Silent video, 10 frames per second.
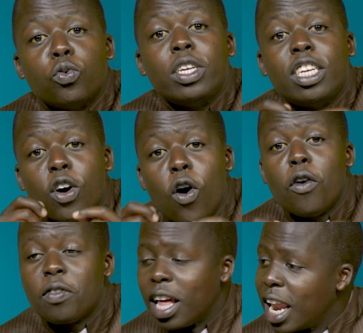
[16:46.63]
switching
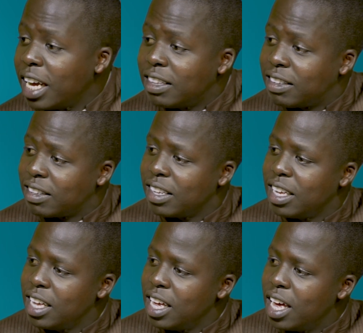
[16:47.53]
off the lights,
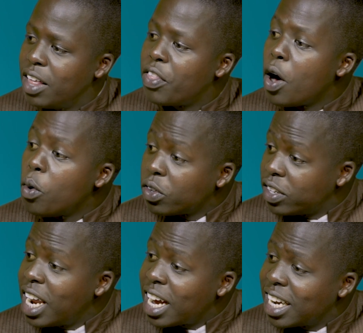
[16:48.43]
mm. and there was
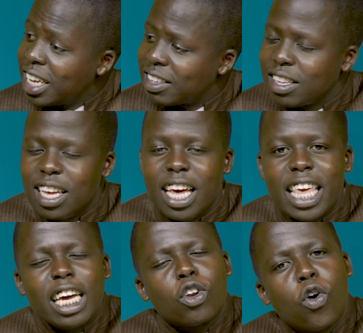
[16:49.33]
darkness. Mm.
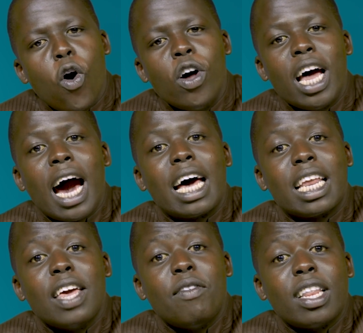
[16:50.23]
Yet God
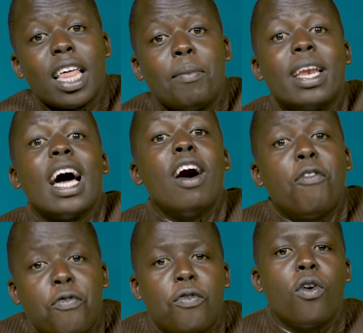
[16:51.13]
had given them
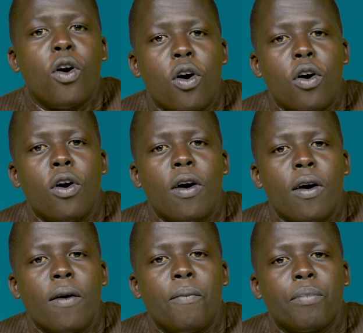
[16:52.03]
enough mm.
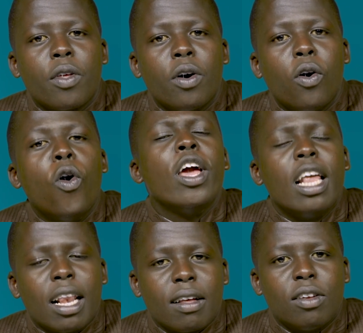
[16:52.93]

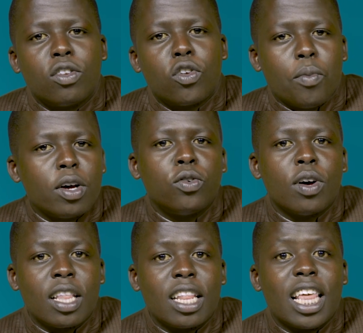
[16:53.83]
oil to make
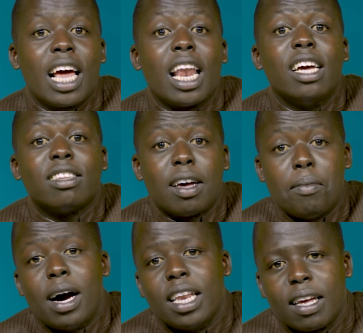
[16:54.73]
sure that their lights are
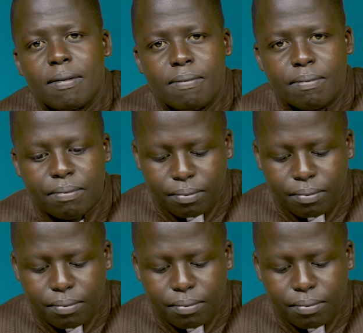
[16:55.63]
burning. Mm.